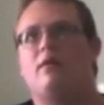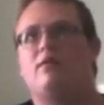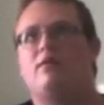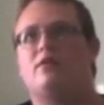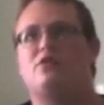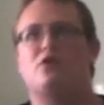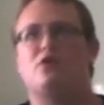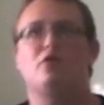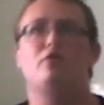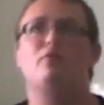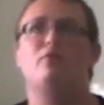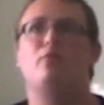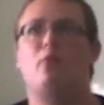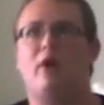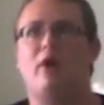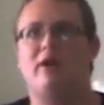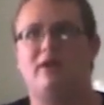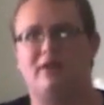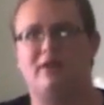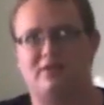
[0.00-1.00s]
The tomb
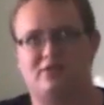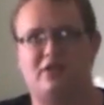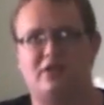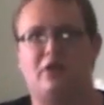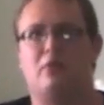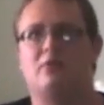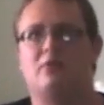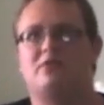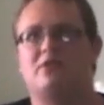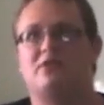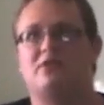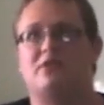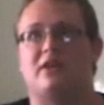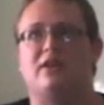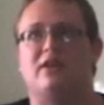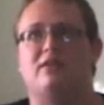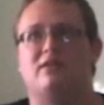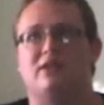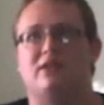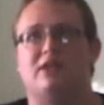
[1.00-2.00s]
raiding sequences
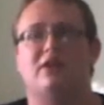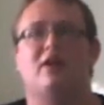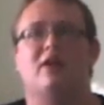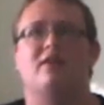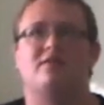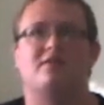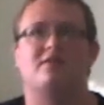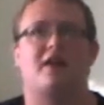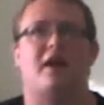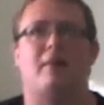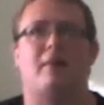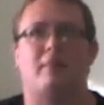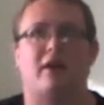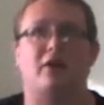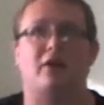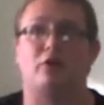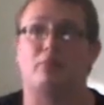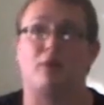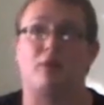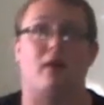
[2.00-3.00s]
in Leon's
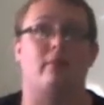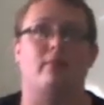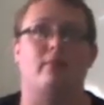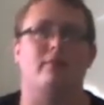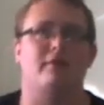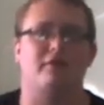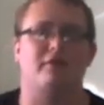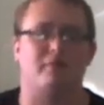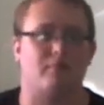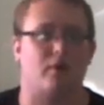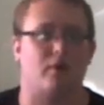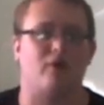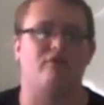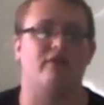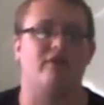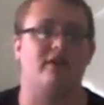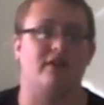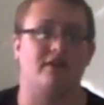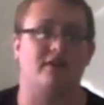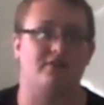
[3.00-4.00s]
campaign are probably the
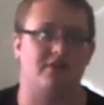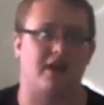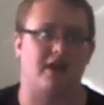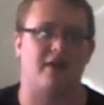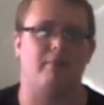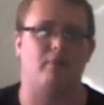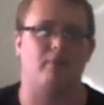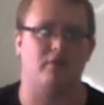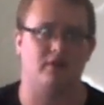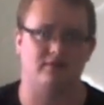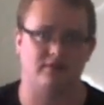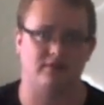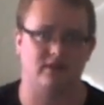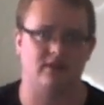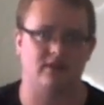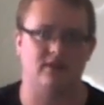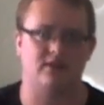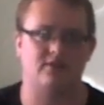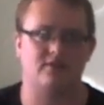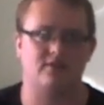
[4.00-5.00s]
perfect example of
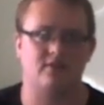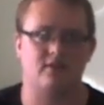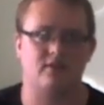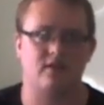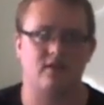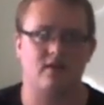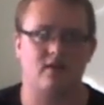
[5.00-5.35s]
this.